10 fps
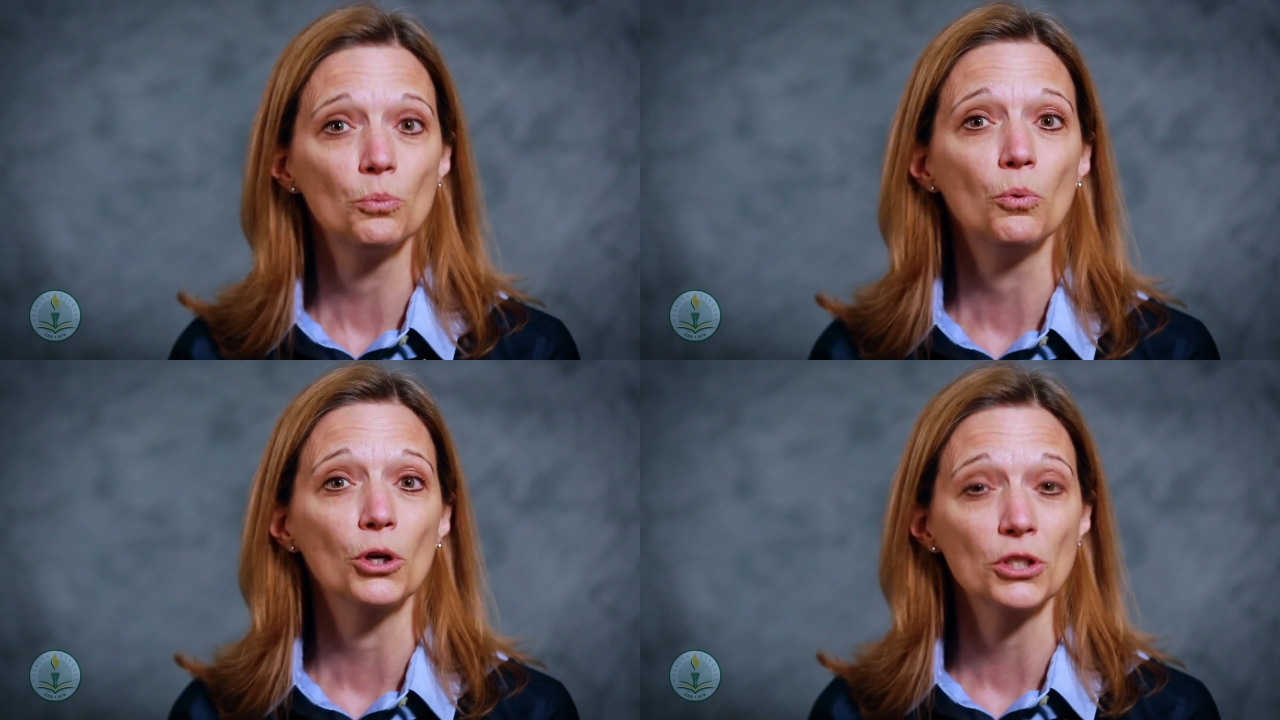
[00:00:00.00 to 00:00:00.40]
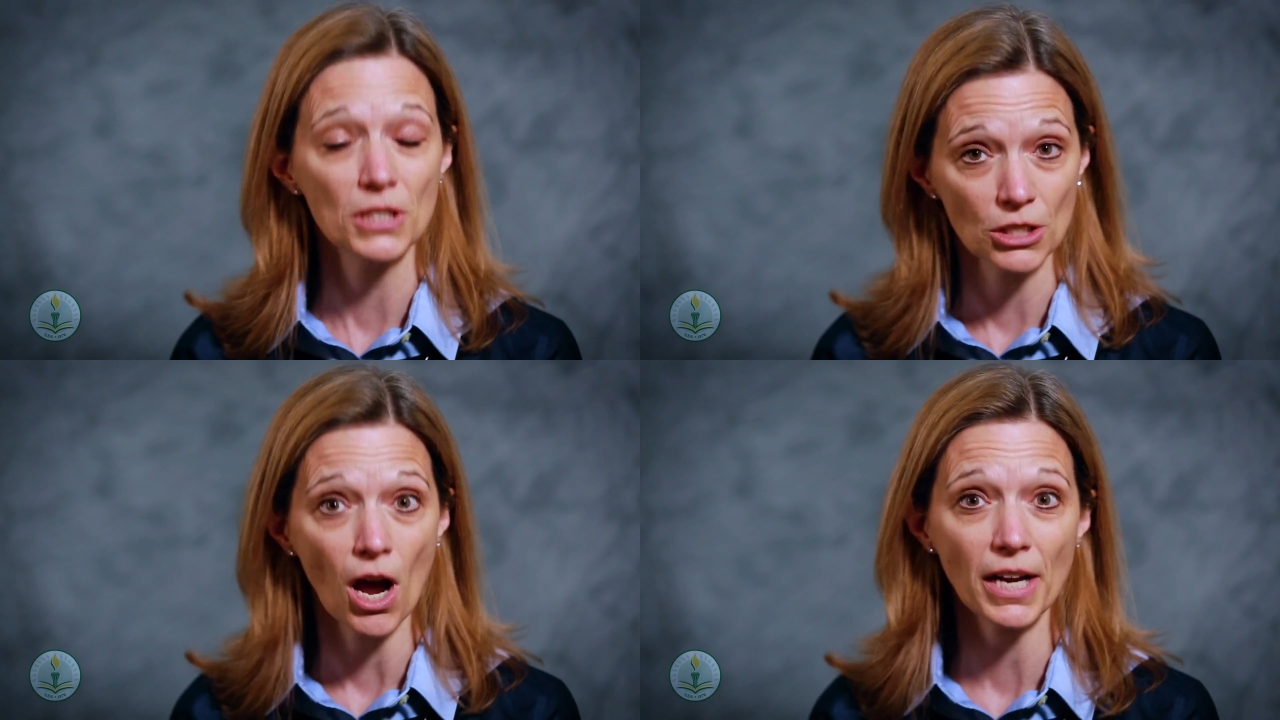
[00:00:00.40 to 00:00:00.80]
were
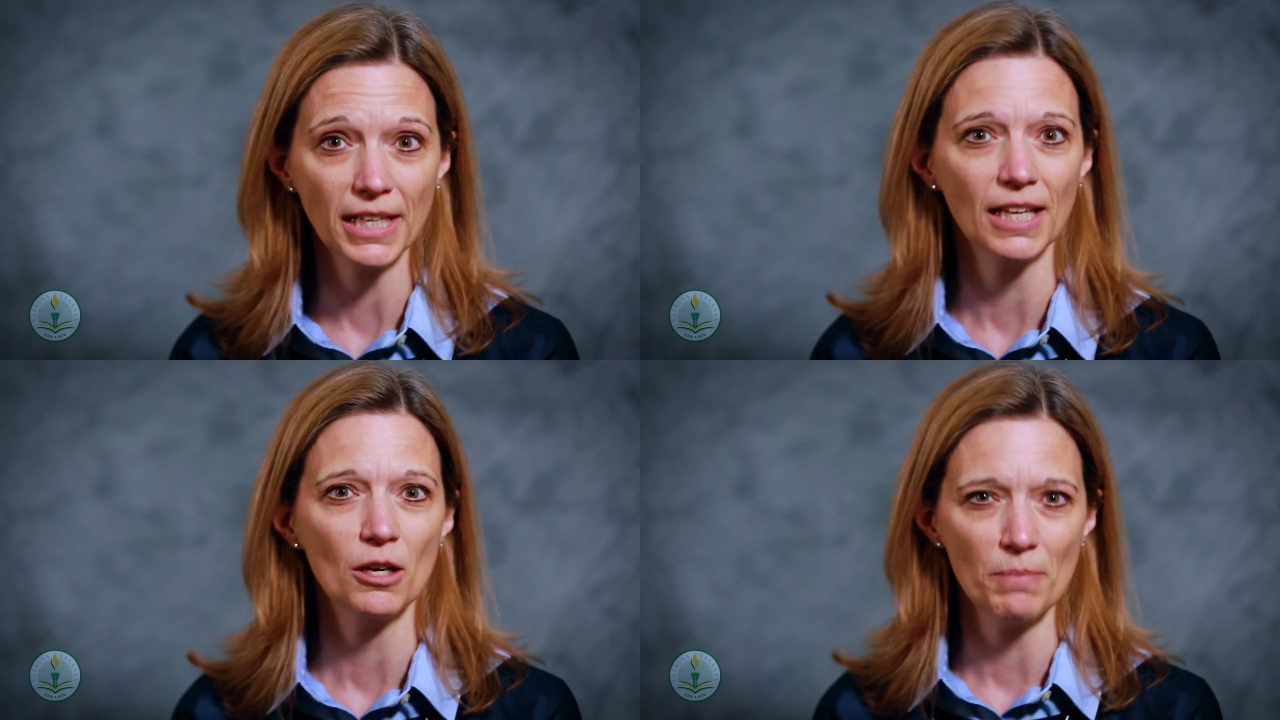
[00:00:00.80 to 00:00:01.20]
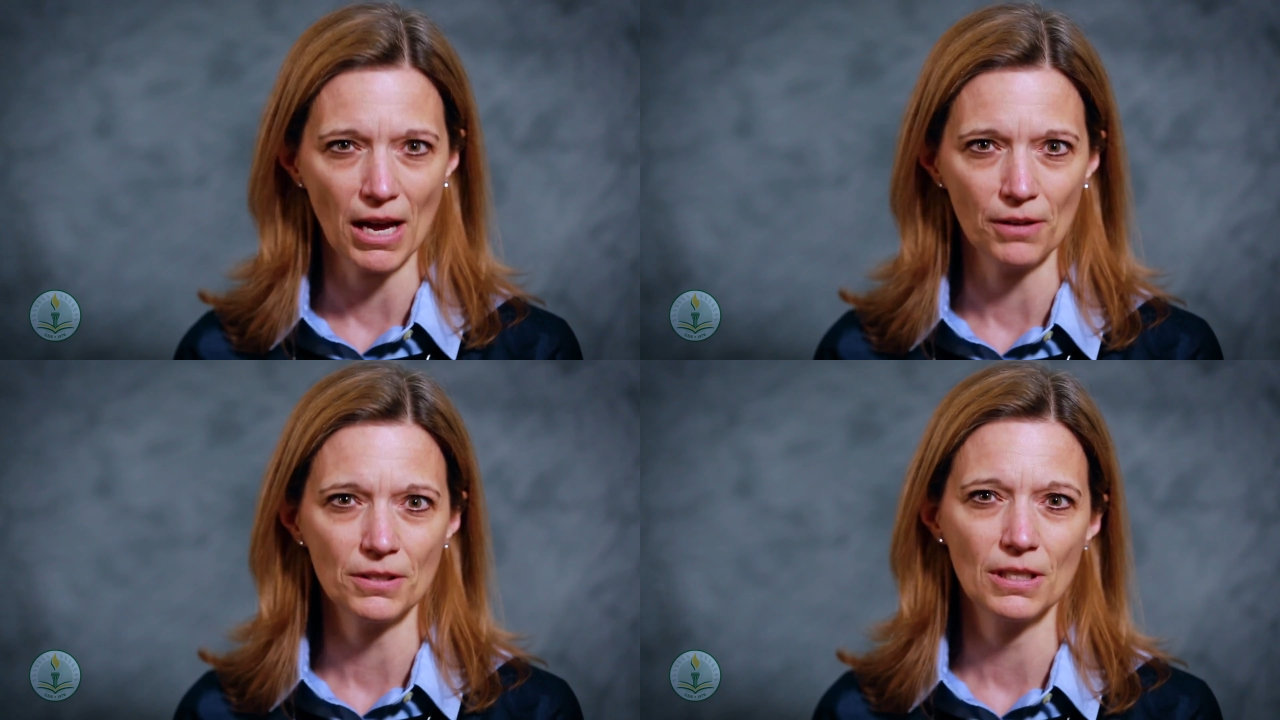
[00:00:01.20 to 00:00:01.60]
talking
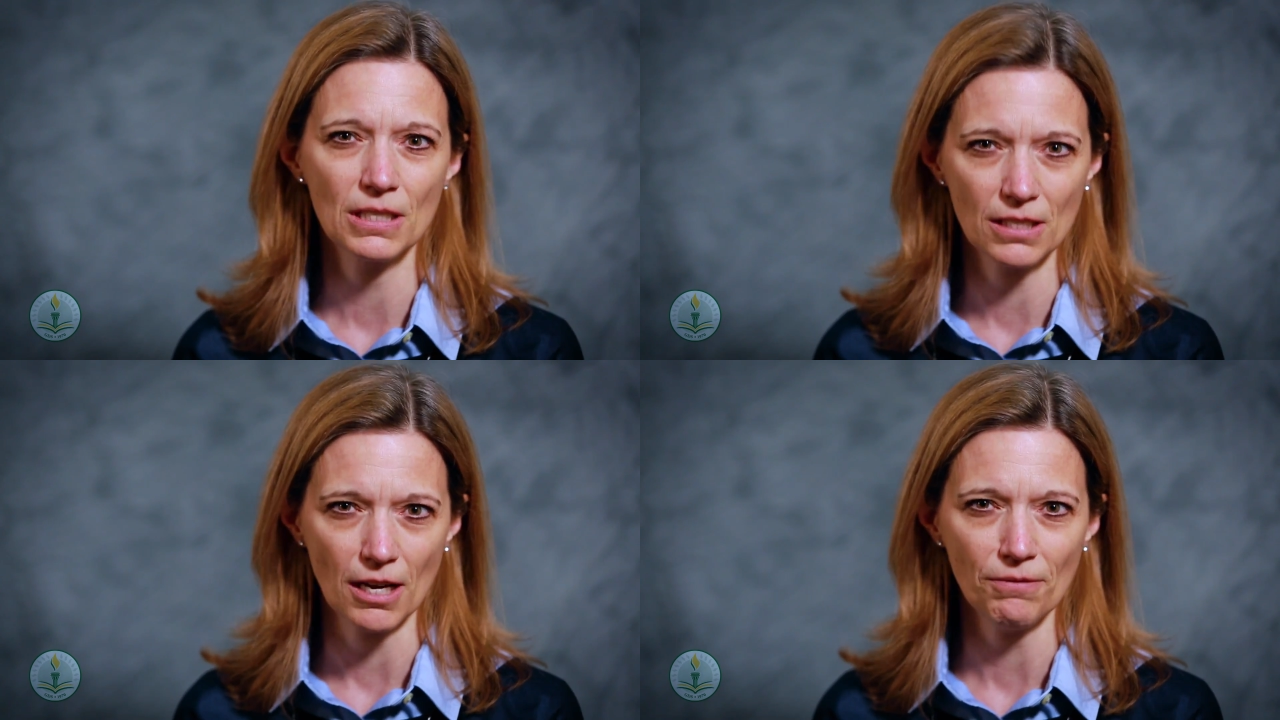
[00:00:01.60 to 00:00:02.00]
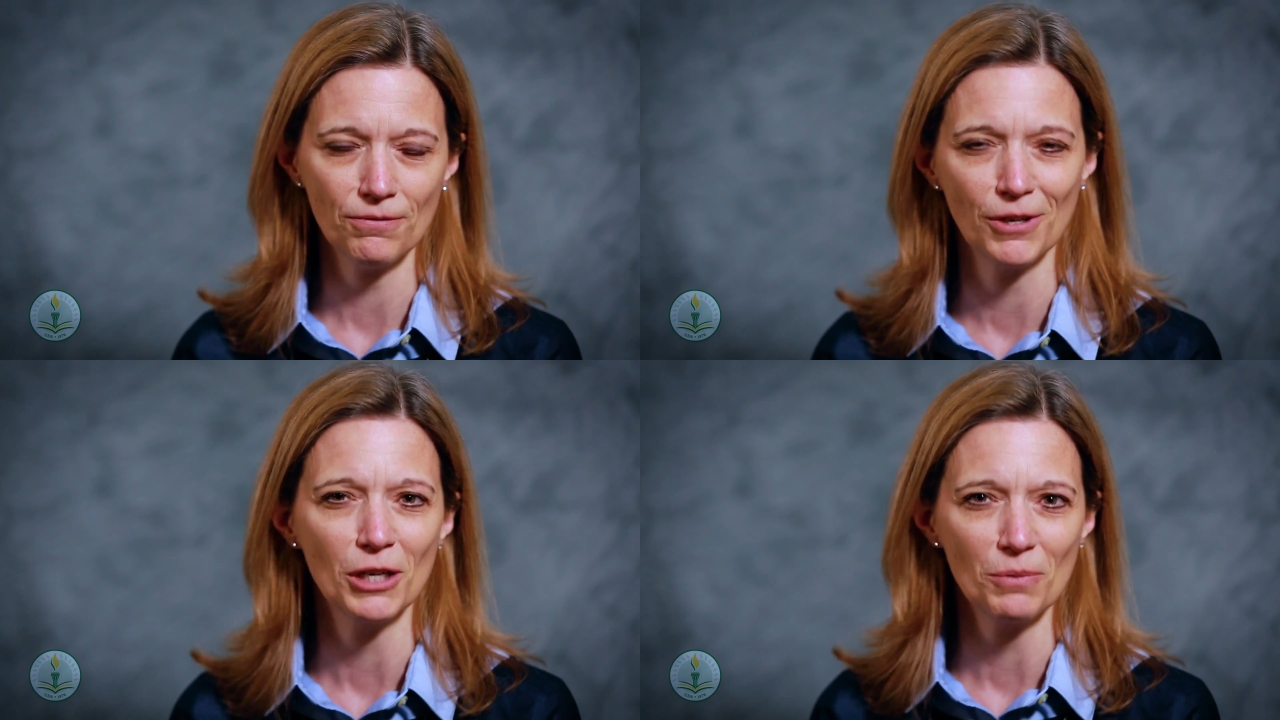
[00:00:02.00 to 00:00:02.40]
about stuff
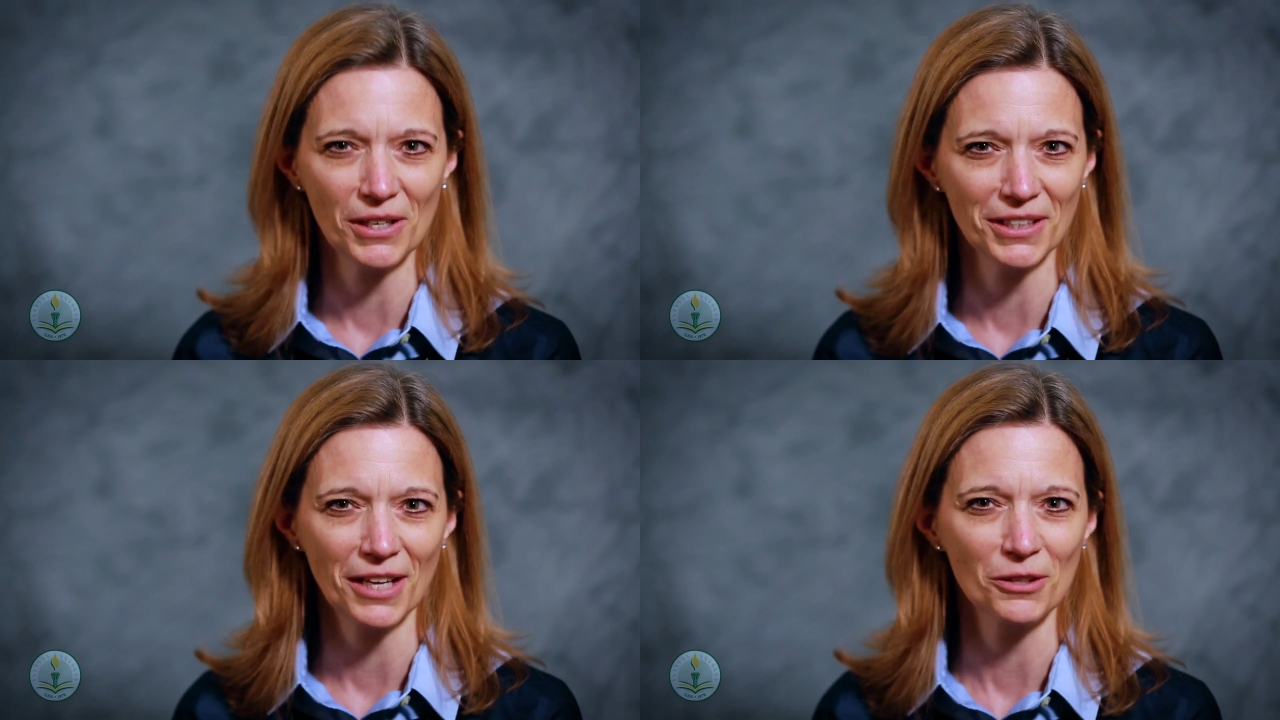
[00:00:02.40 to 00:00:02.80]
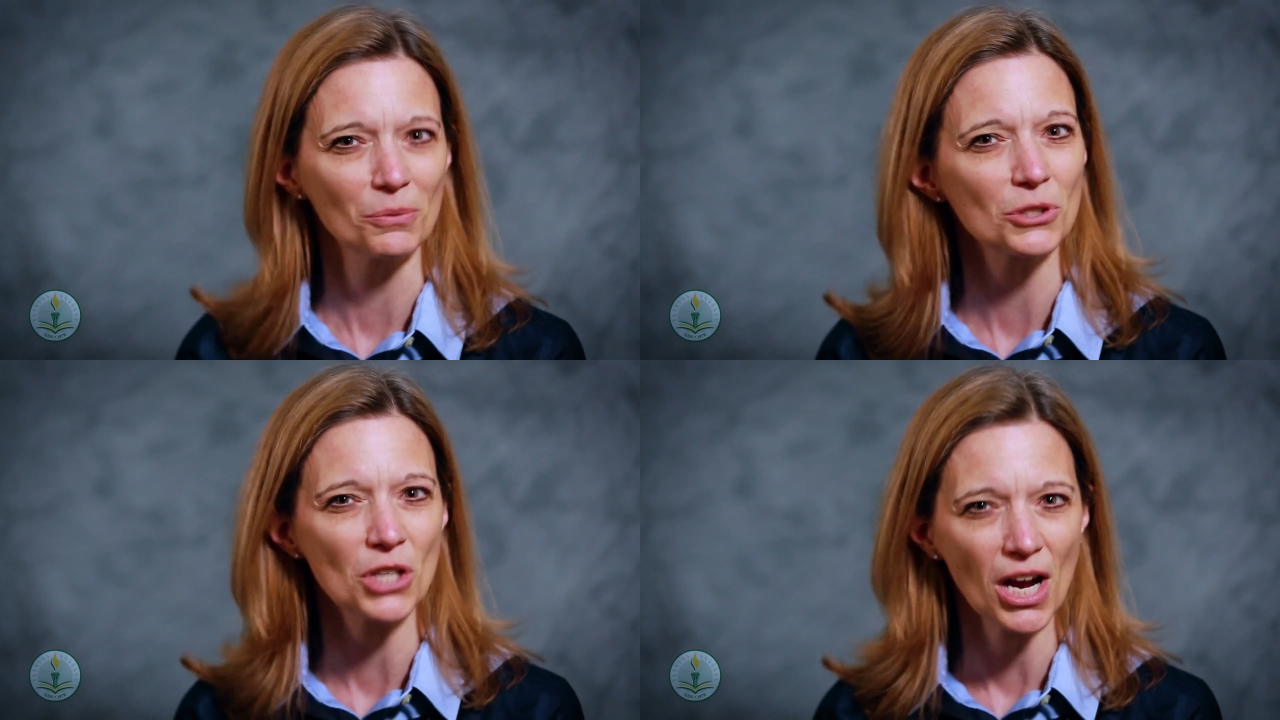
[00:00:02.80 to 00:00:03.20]
very well together
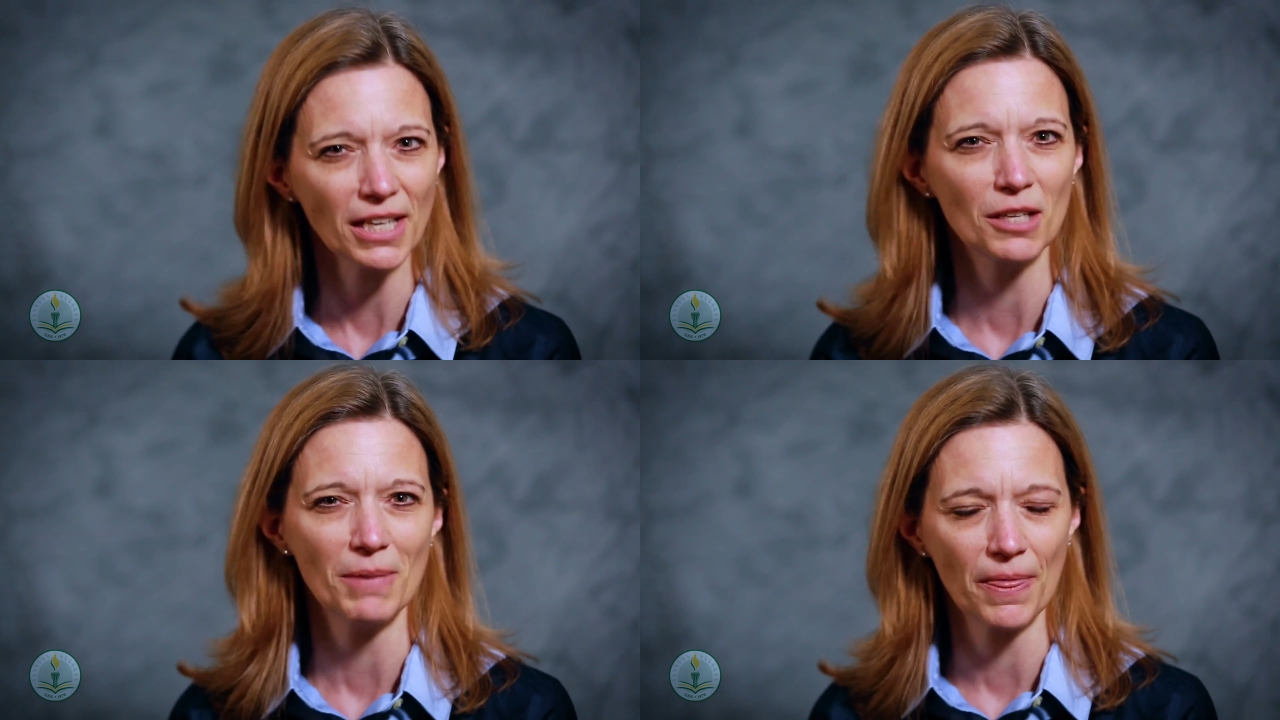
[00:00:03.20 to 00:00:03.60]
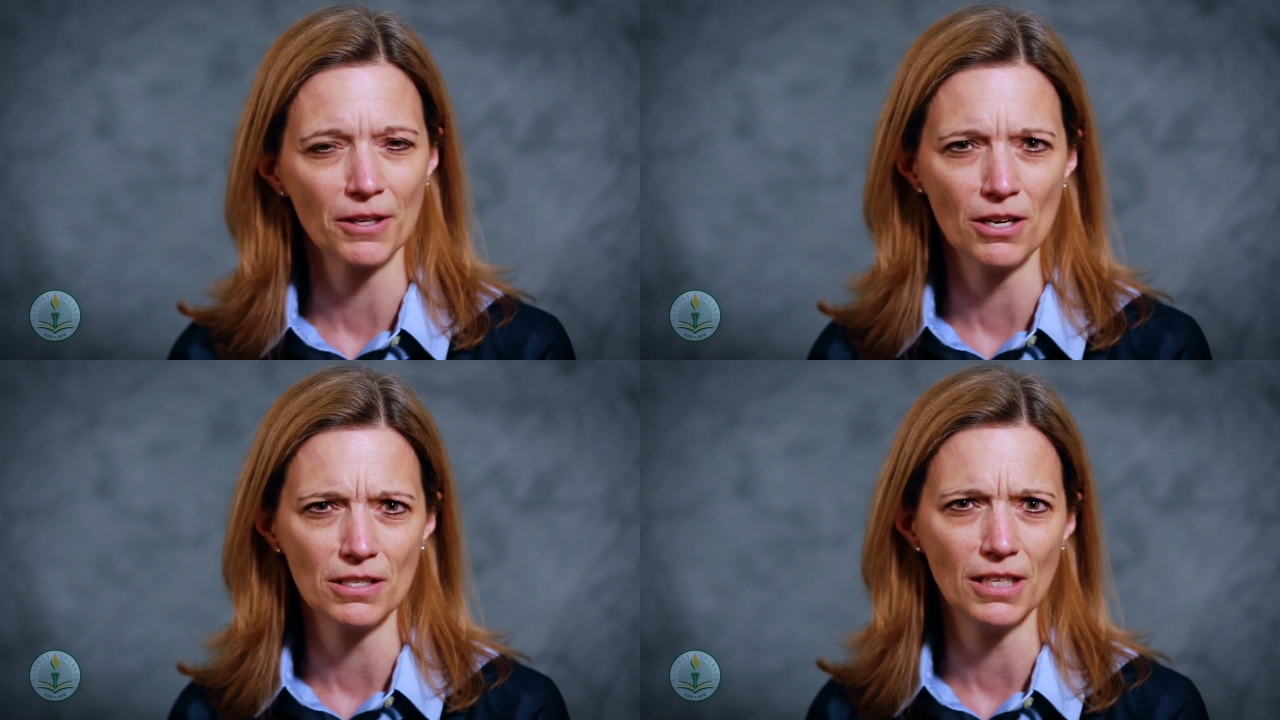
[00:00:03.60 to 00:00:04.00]
were talking about the
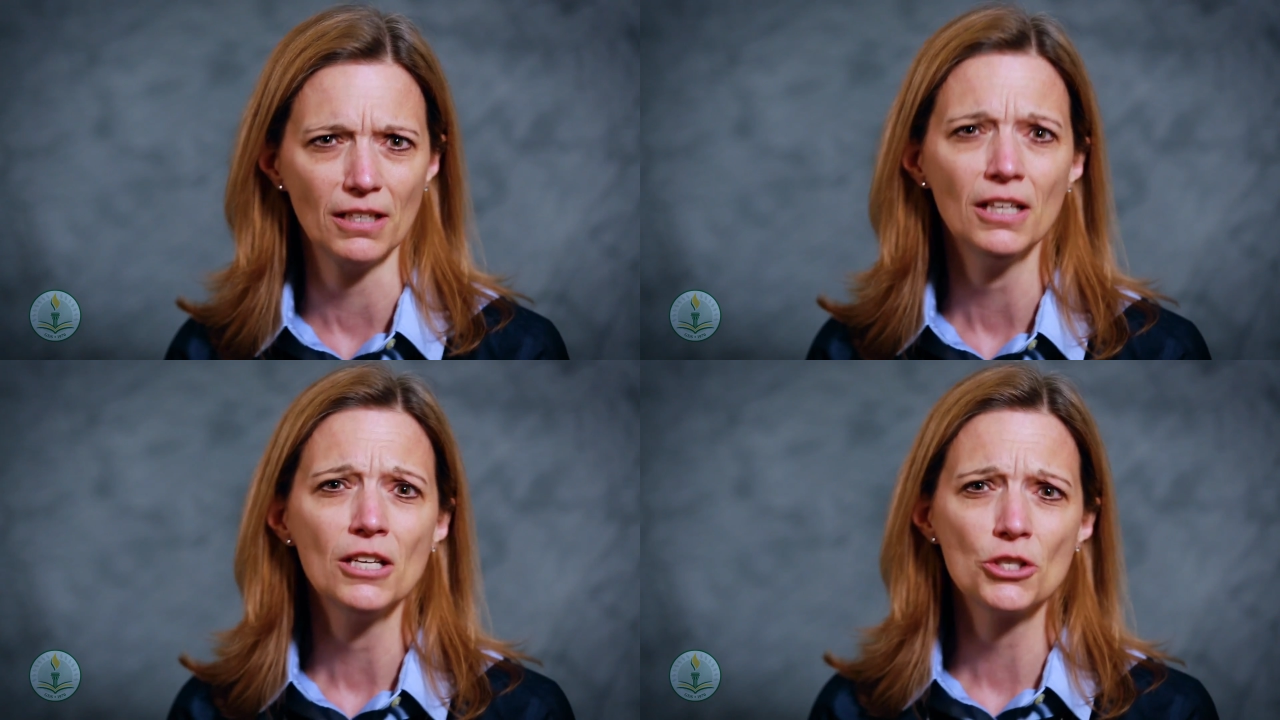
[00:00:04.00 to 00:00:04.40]
content.